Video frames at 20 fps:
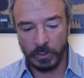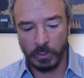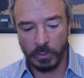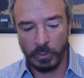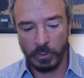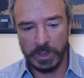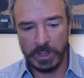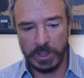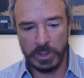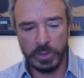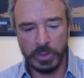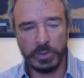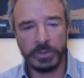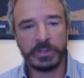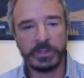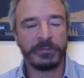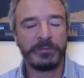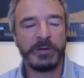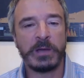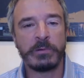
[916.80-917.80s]
we knew
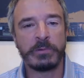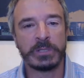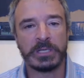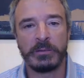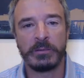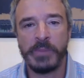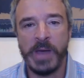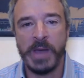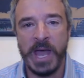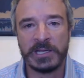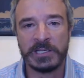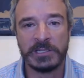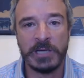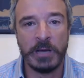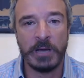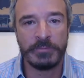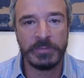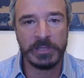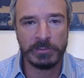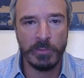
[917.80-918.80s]
that the Fed was going to
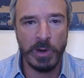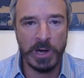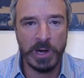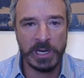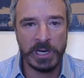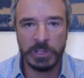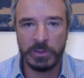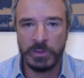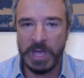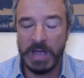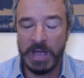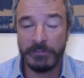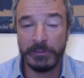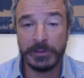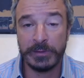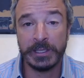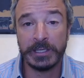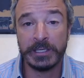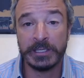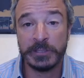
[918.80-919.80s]
backstop this market and do
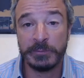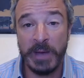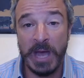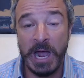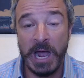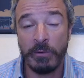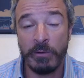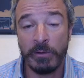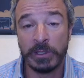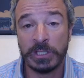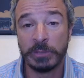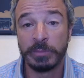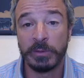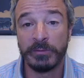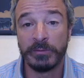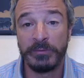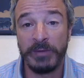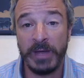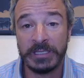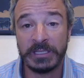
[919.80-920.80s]
everything in its power to
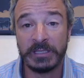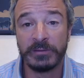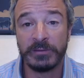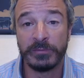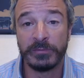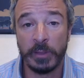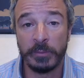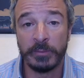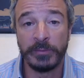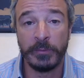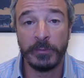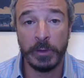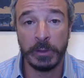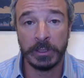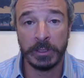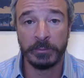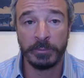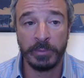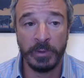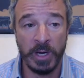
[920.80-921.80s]
prevent it from
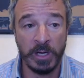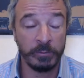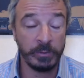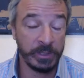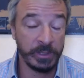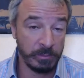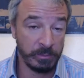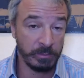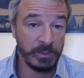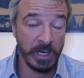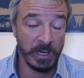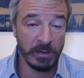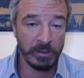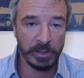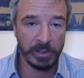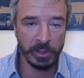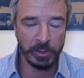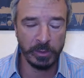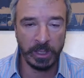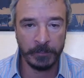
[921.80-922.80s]
falling apart, which they are
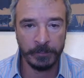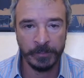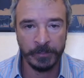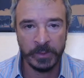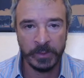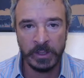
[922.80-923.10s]
doing.